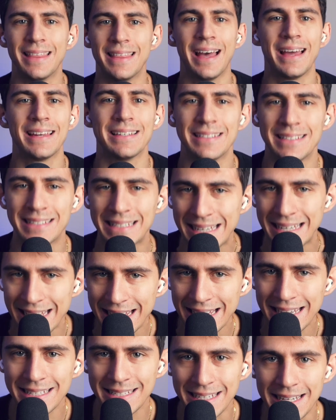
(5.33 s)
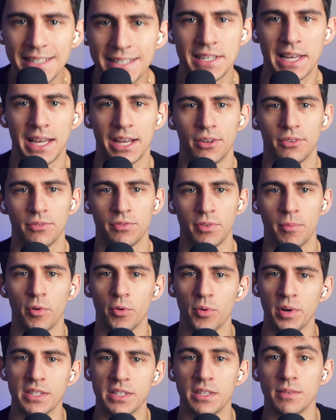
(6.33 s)
that key detail from a
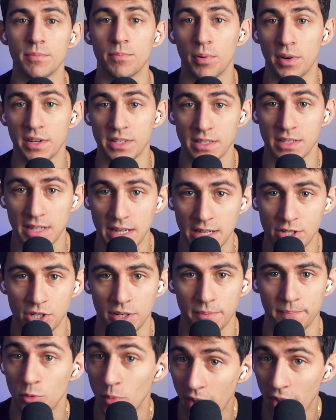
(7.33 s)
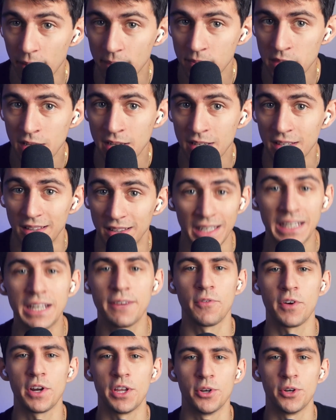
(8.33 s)
recent presentation? Well, lucky
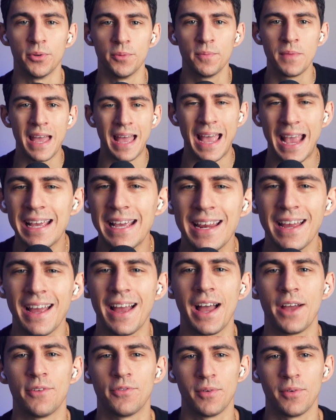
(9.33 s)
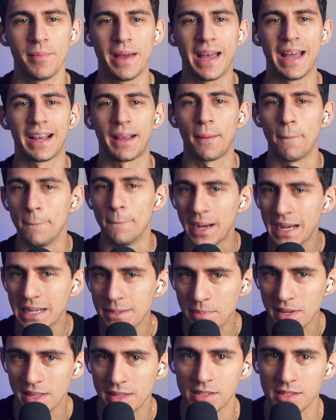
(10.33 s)
for you, AideAI for Mac
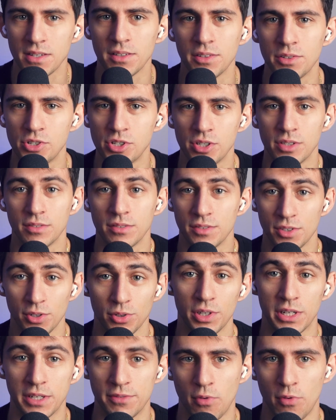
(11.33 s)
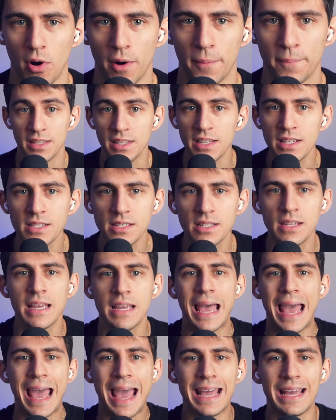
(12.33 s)
might be the solution you're looking for. This
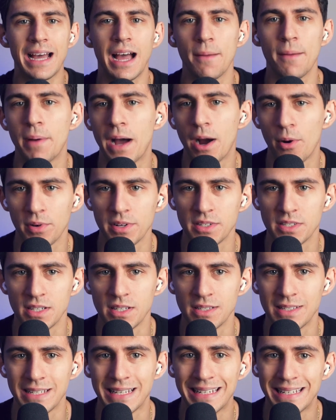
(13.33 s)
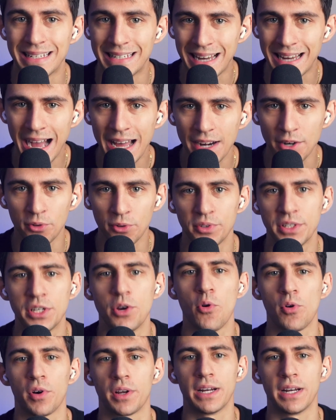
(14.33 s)
AI powered assistant not only
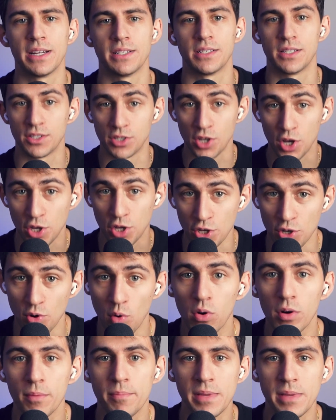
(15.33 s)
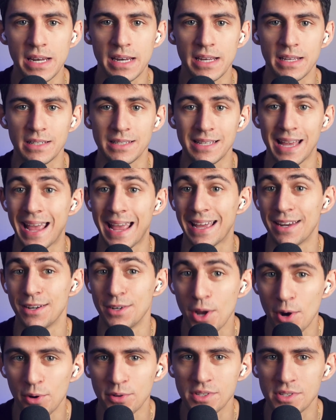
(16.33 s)
organizes your meetings and
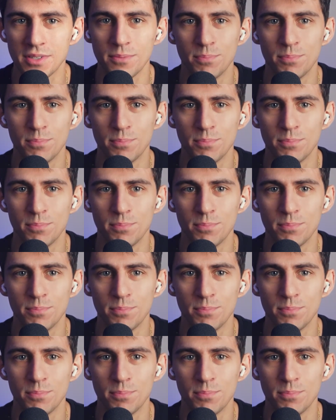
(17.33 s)
notes,